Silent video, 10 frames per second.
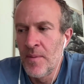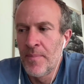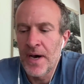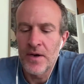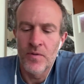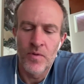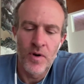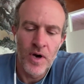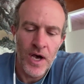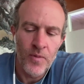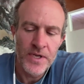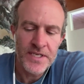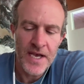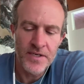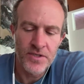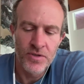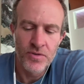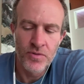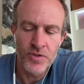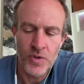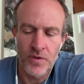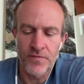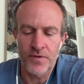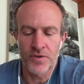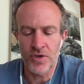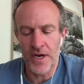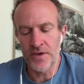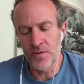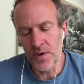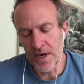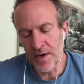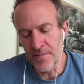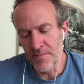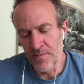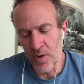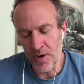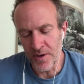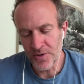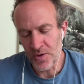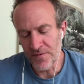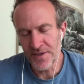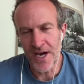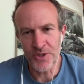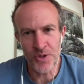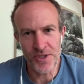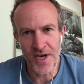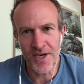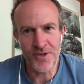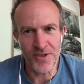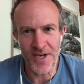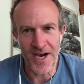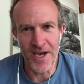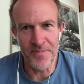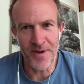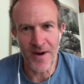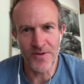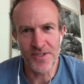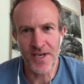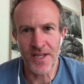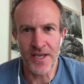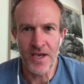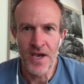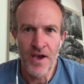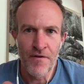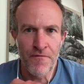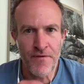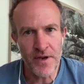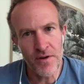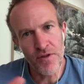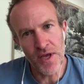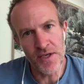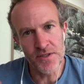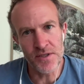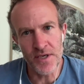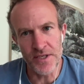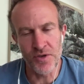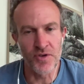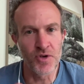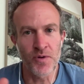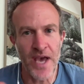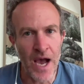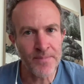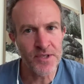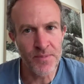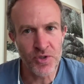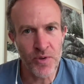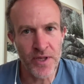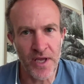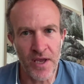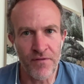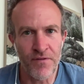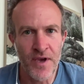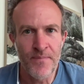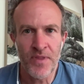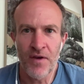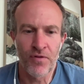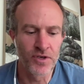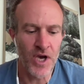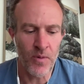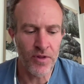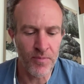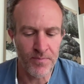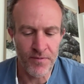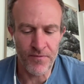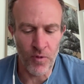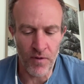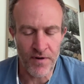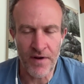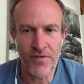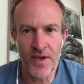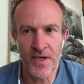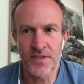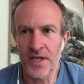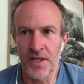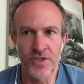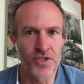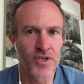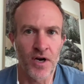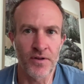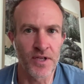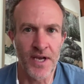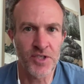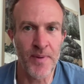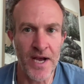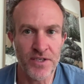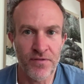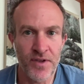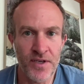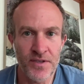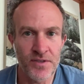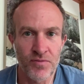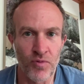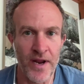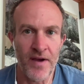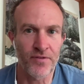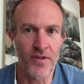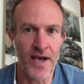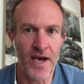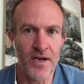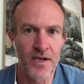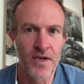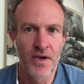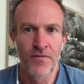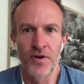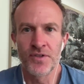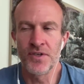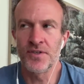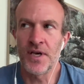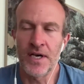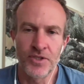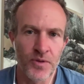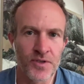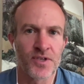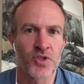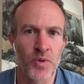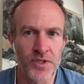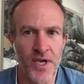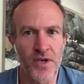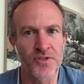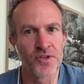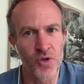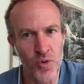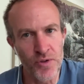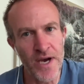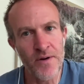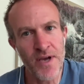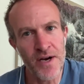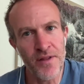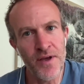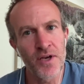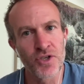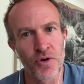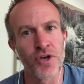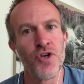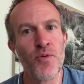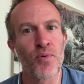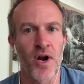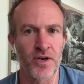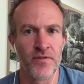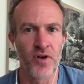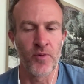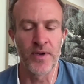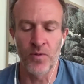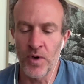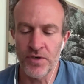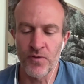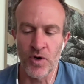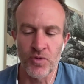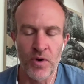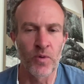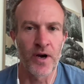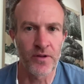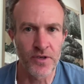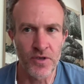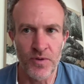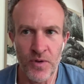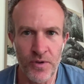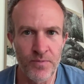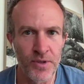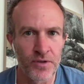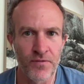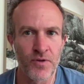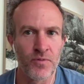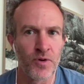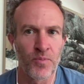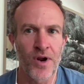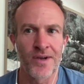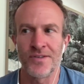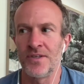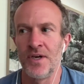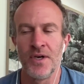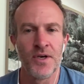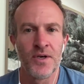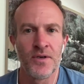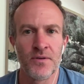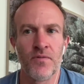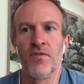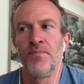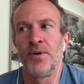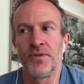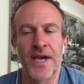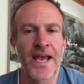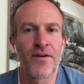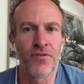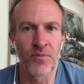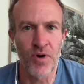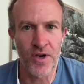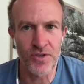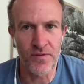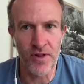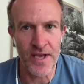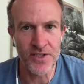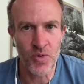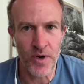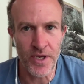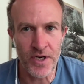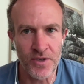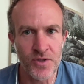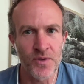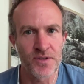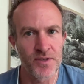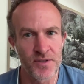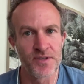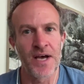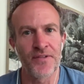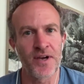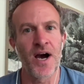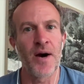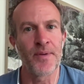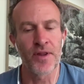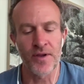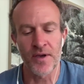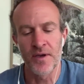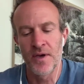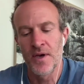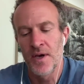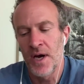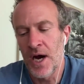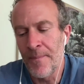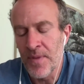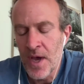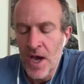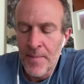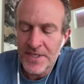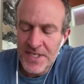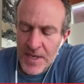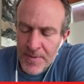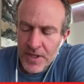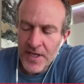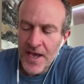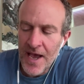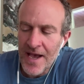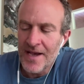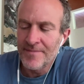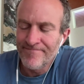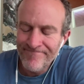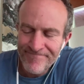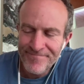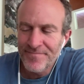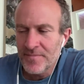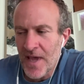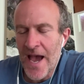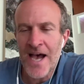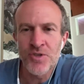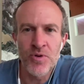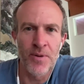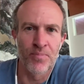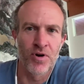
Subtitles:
But we tend to sort of try to more sort of tetrasize our time, I would say, like fit things so there's no gaps in between. Like if we're done with 4 or 5 things, like let's just start the next batch of things right after that versus doing the 6-week cycles and the cool down kind of thing during new product development, which of course we rarely do. We only build a few new products. We've built a handful of products over the last 20 years. So this is not the common thing. But typically, as we